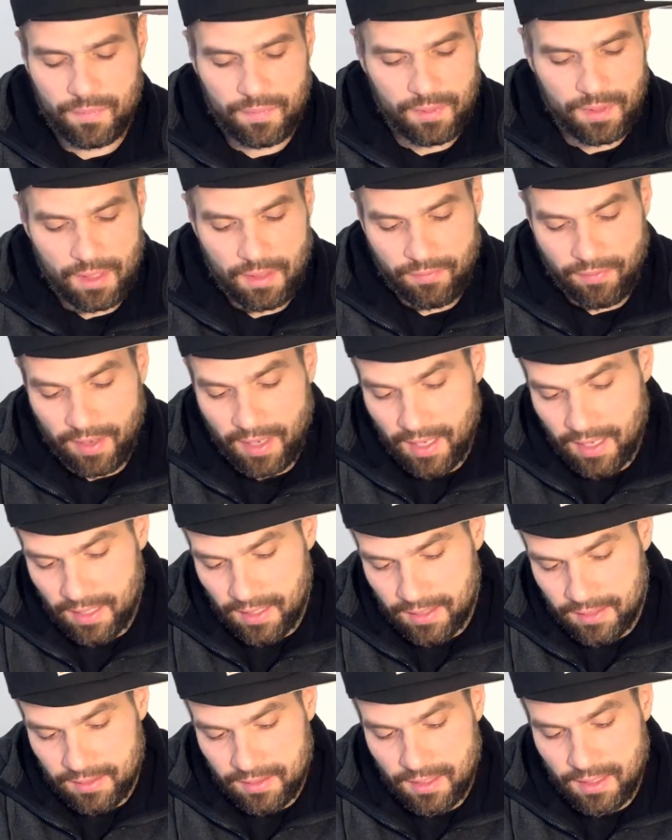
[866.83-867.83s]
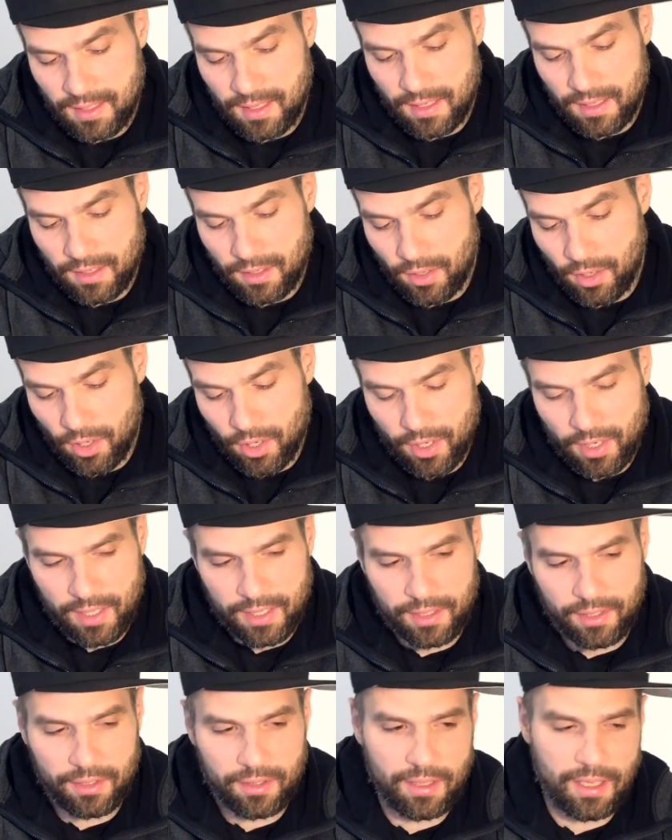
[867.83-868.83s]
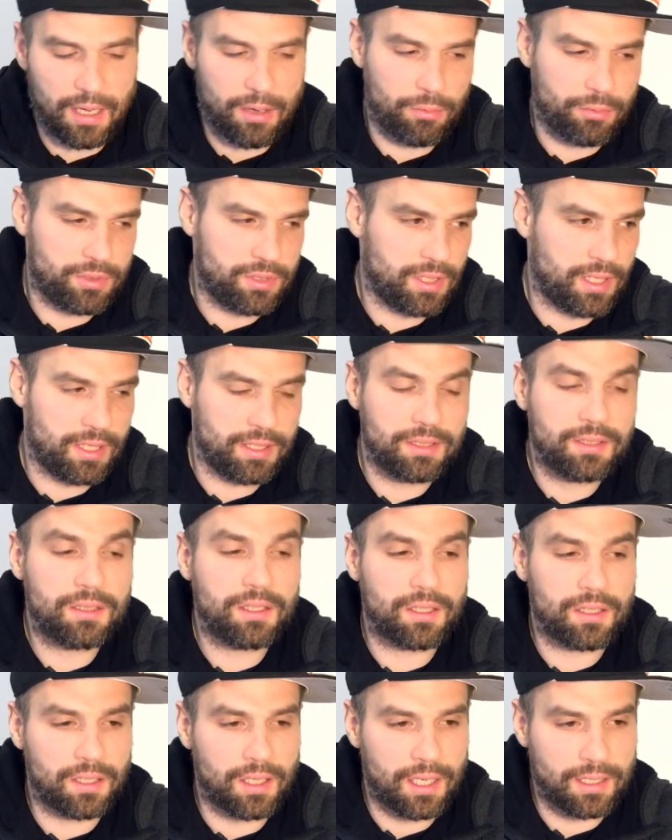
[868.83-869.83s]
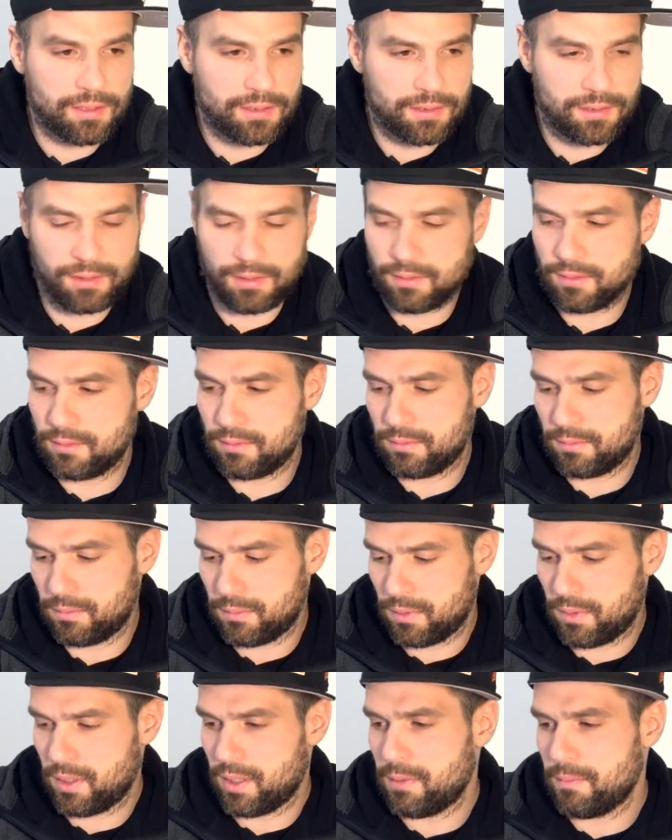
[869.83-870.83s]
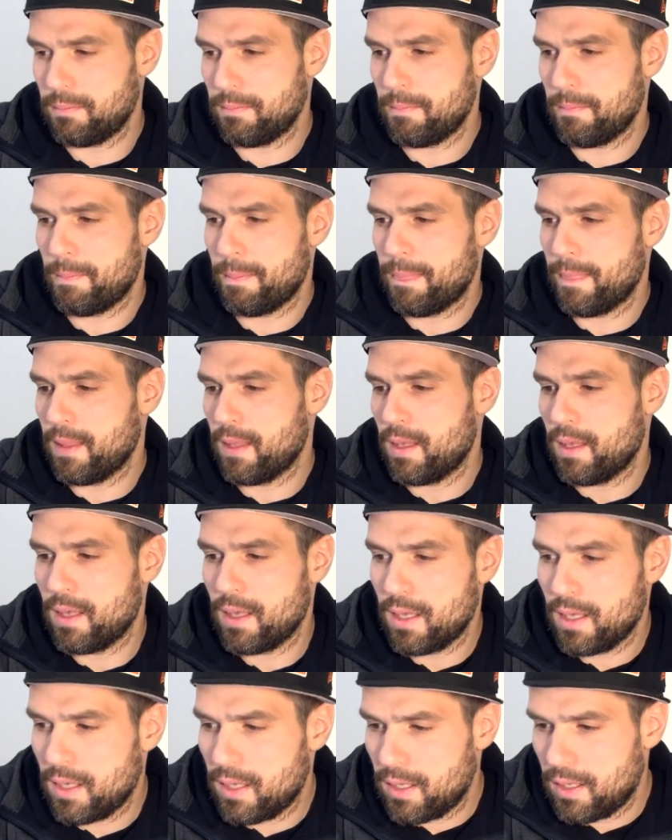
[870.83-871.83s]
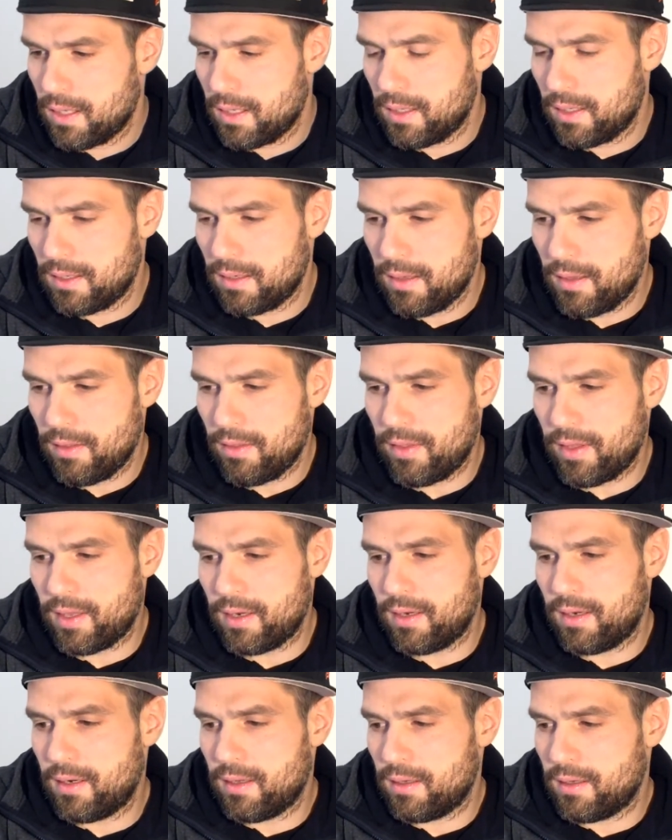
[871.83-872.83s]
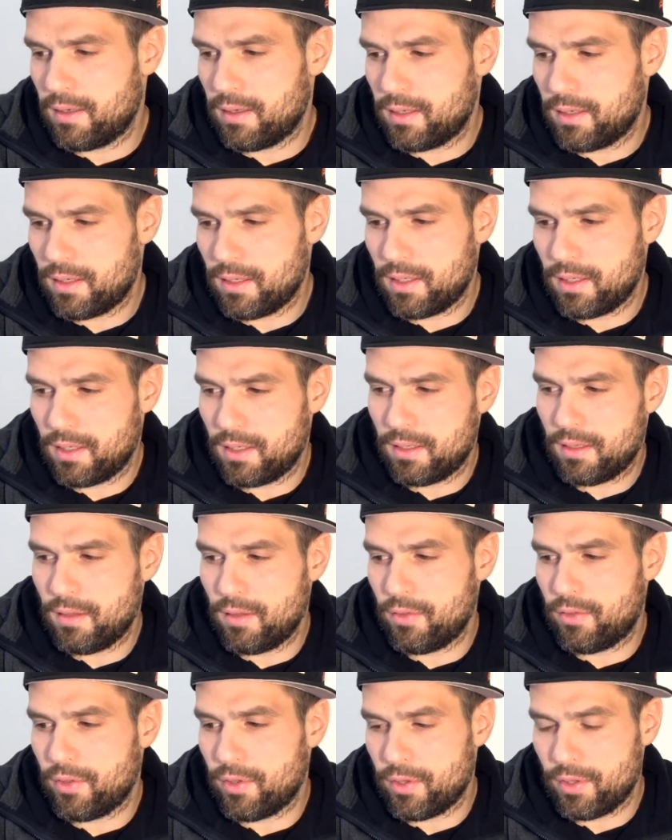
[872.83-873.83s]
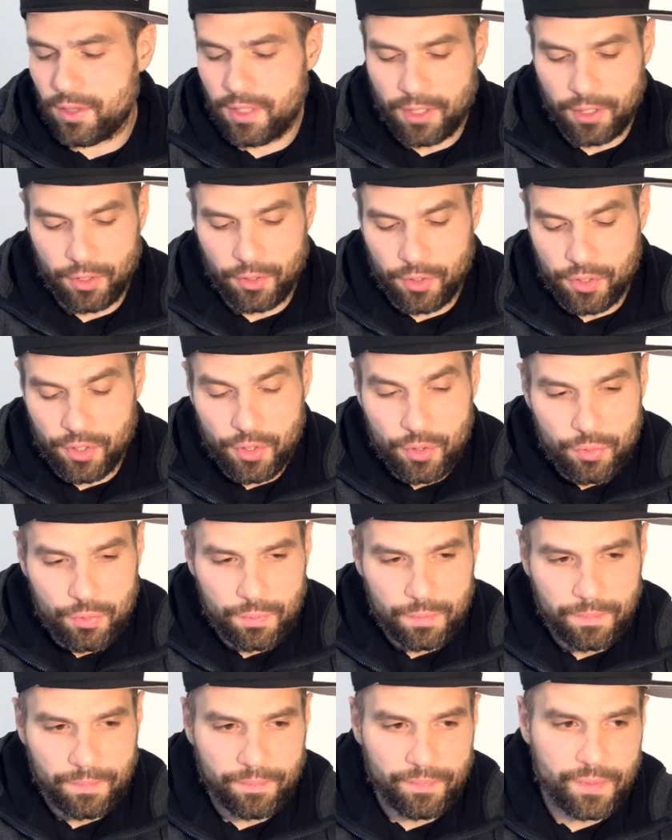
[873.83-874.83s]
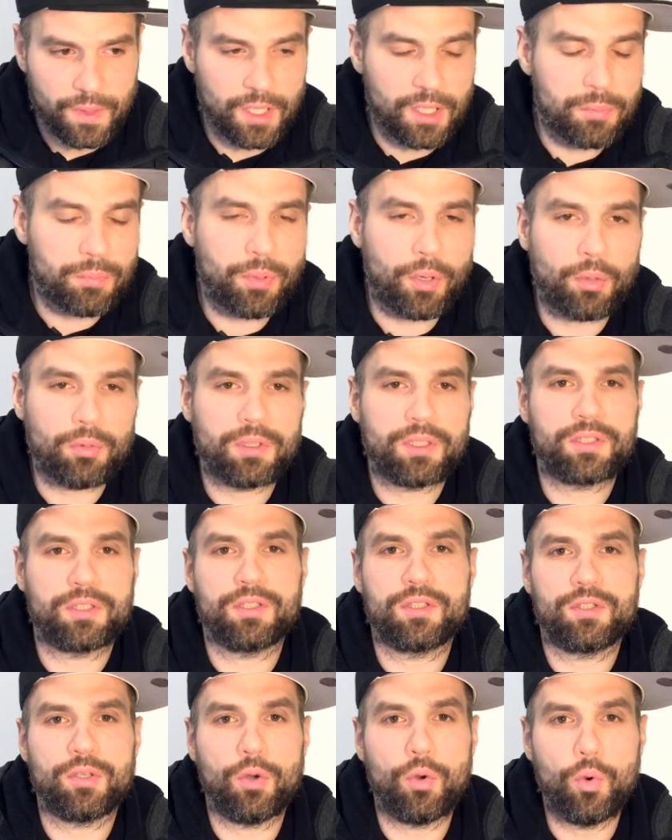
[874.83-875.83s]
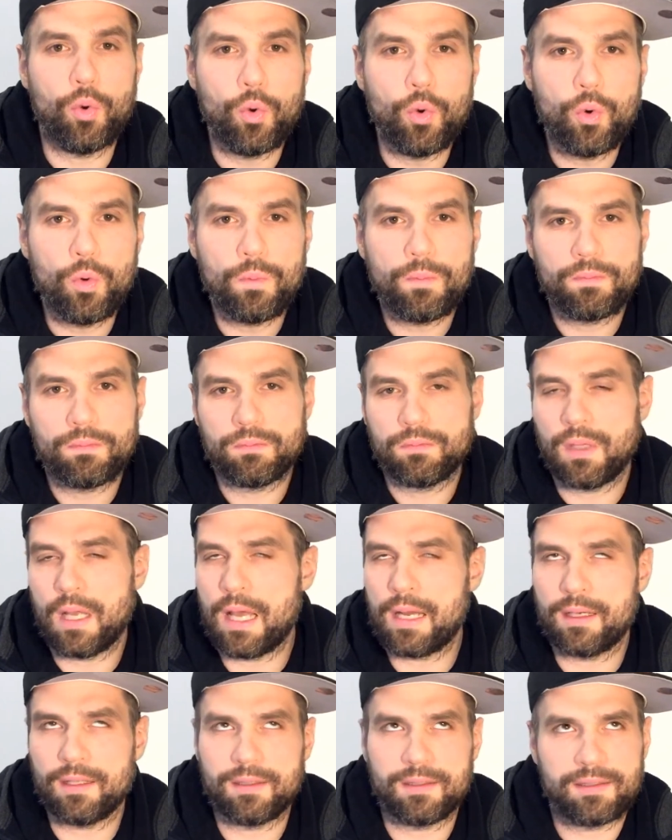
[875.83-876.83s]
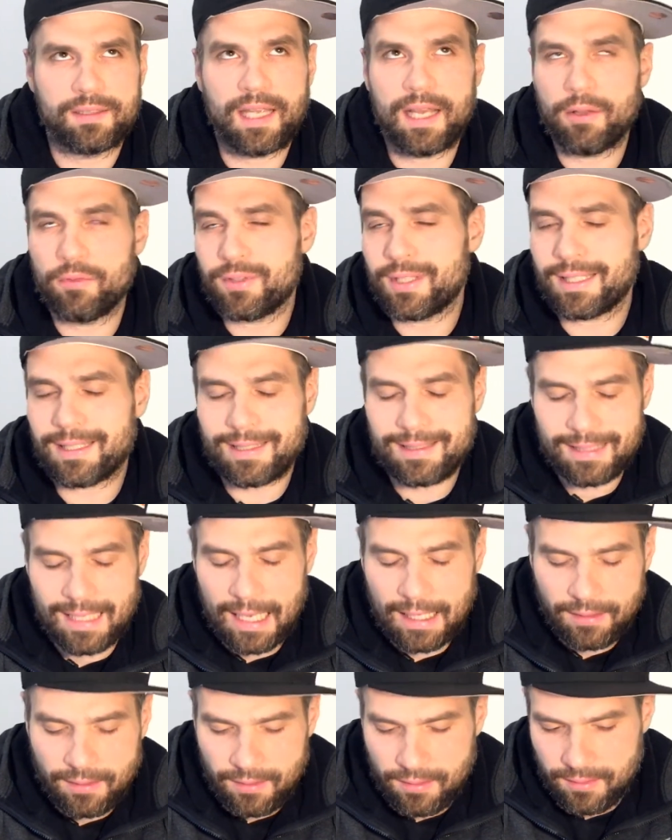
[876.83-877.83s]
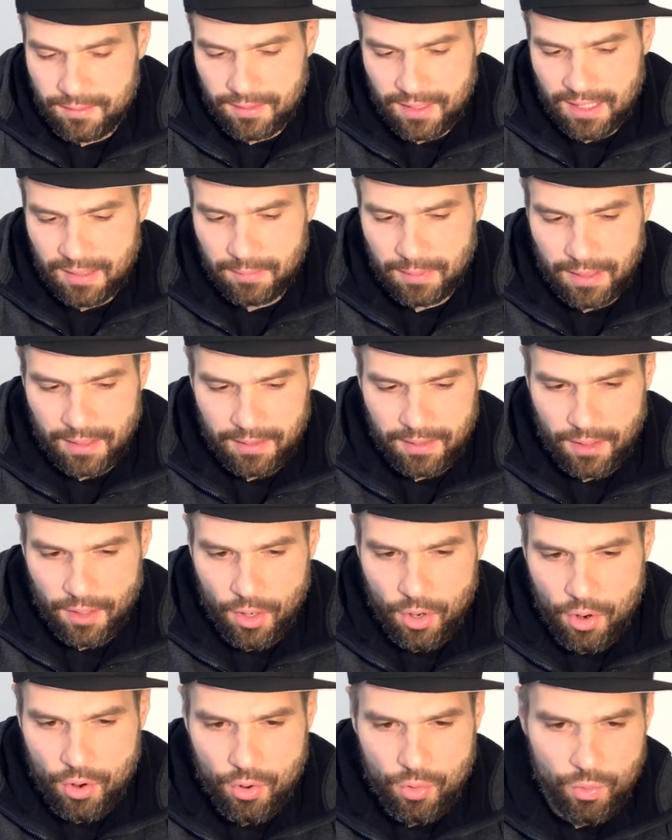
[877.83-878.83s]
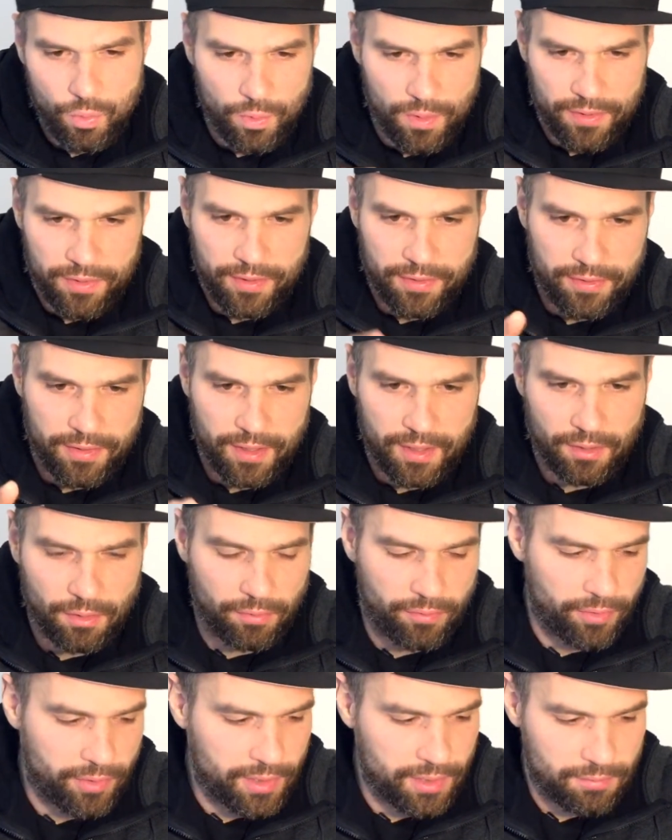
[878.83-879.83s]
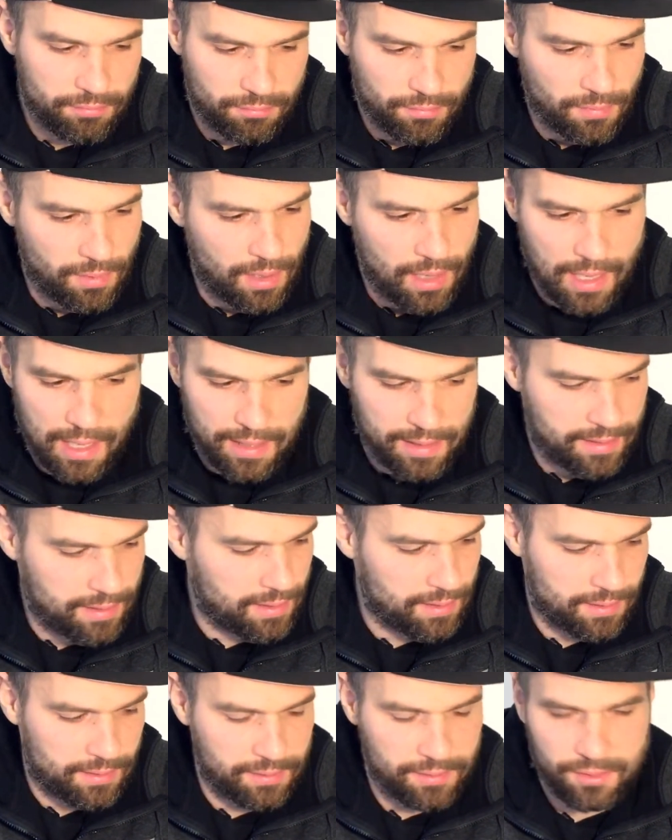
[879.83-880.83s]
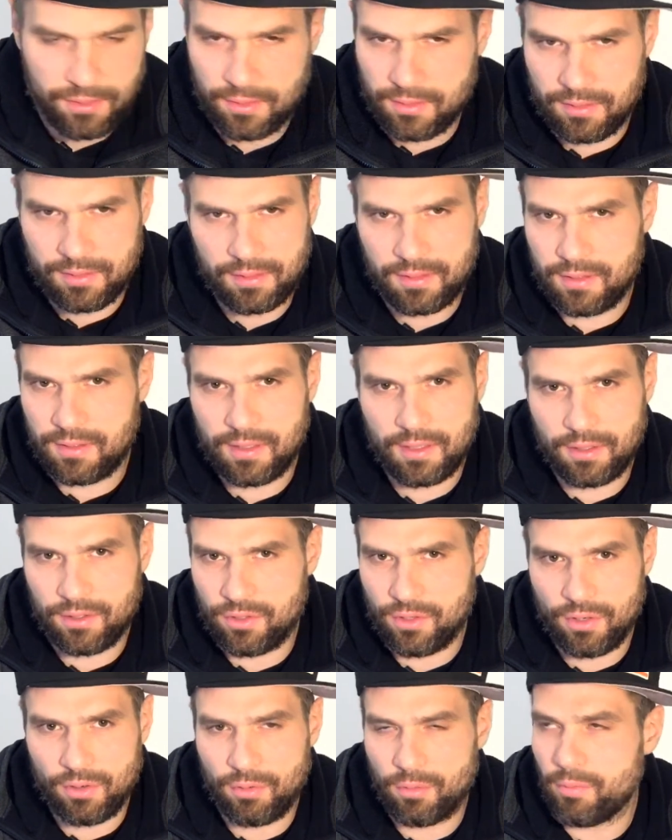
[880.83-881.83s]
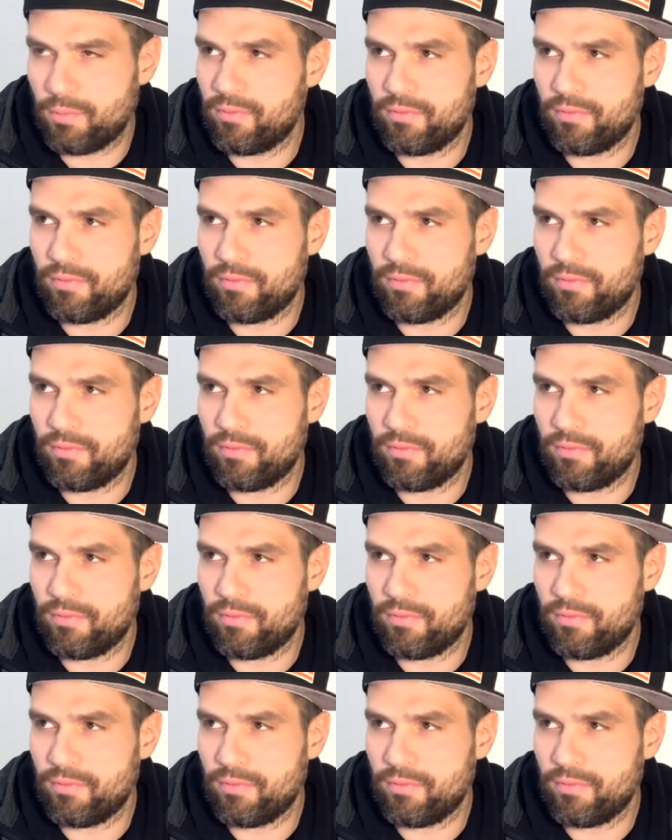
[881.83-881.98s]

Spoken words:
if I had a T and an R later, I would say trust. Okay. Then the letter U, in Polish it's U, and it sounds exactly the same like the O with the thing over it. I think it's just a sick joke